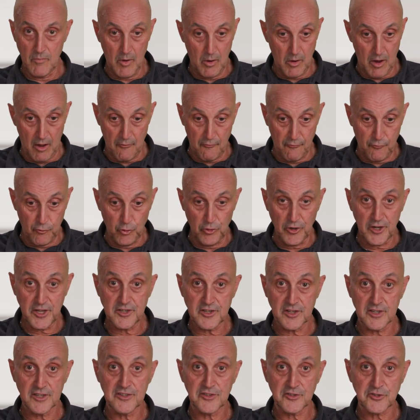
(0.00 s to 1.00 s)

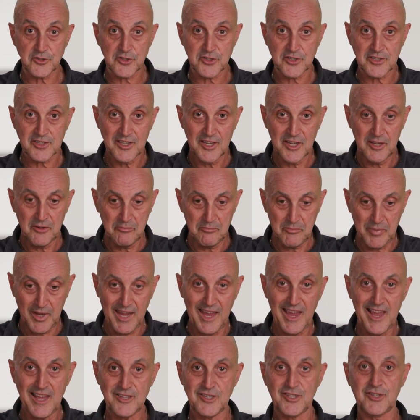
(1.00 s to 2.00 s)
avoidance
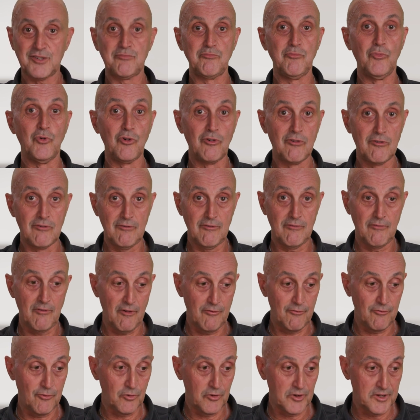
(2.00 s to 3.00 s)
begets more
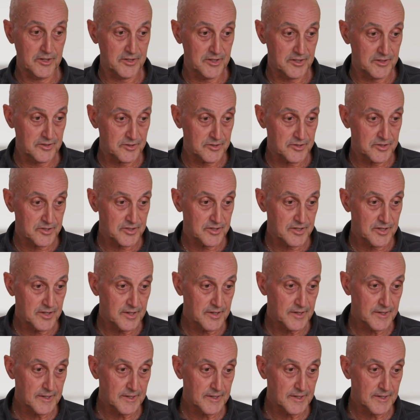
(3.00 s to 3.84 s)
avoidance.